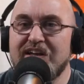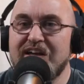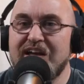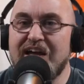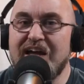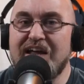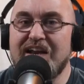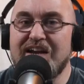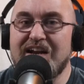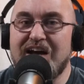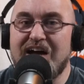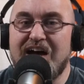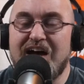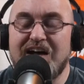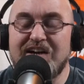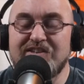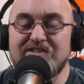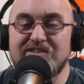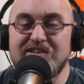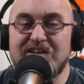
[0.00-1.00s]
And
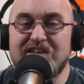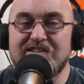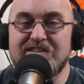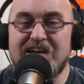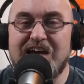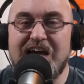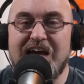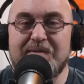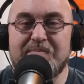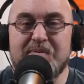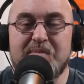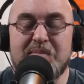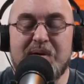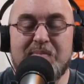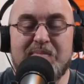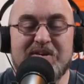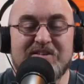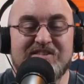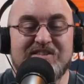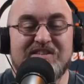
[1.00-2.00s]
honestly, it's high up on my
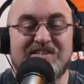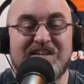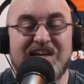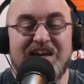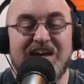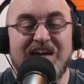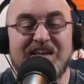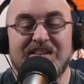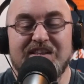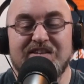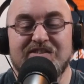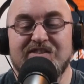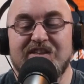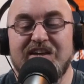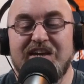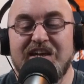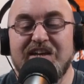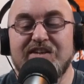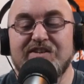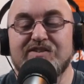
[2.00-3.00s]
best of the decade list. Like,
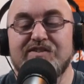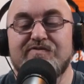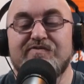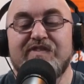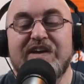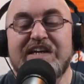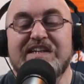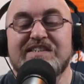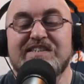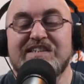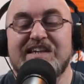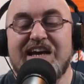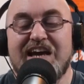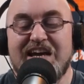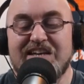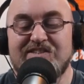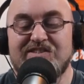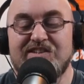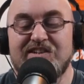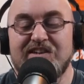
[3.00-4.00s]
it is
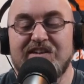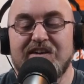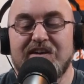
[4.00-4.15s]
fantastic.